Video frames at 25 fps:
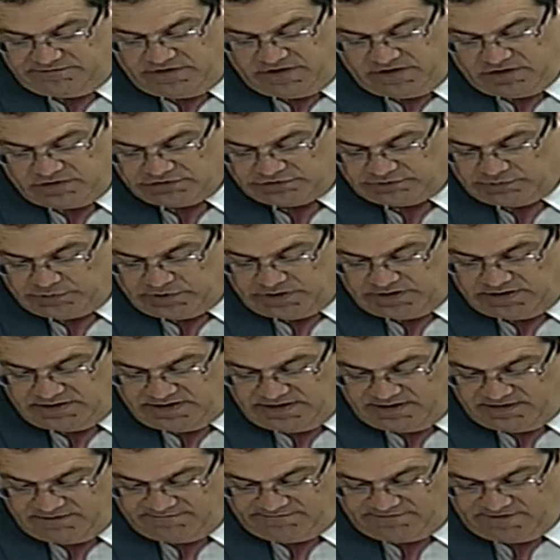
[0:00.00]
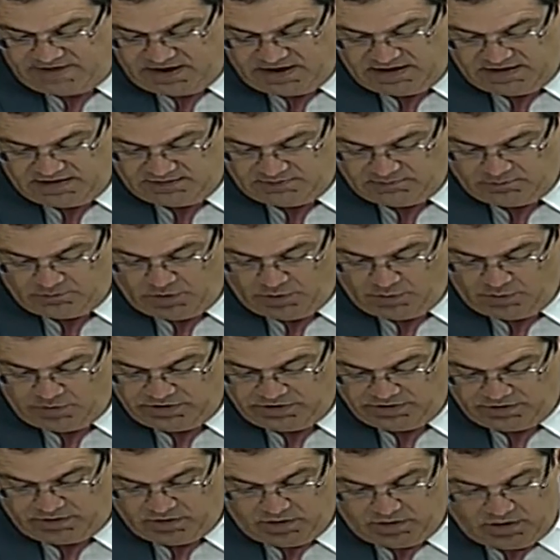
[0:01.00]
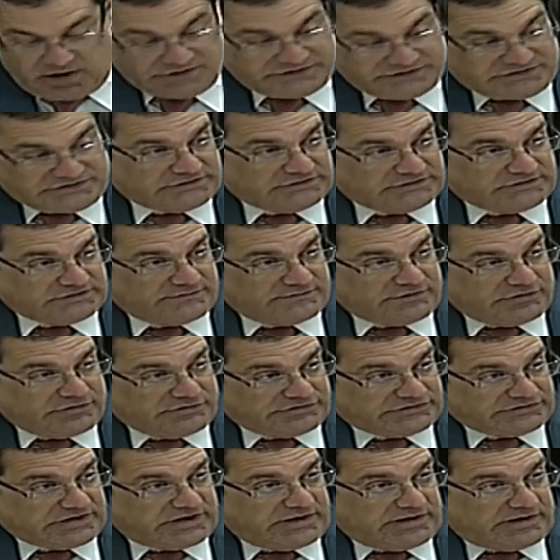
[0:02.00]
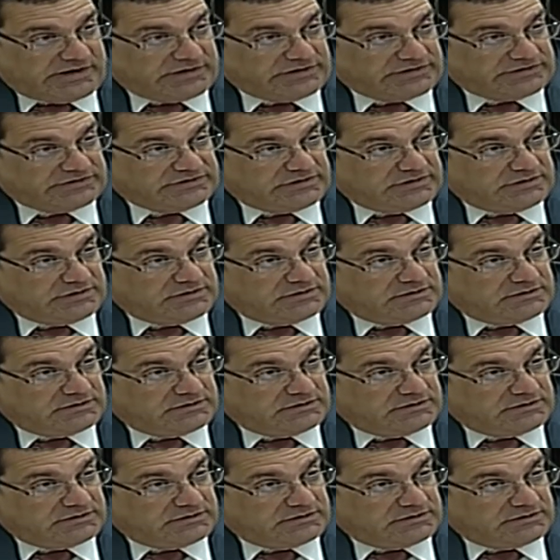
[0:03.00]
of errors were identified, and what were the causes of those errors?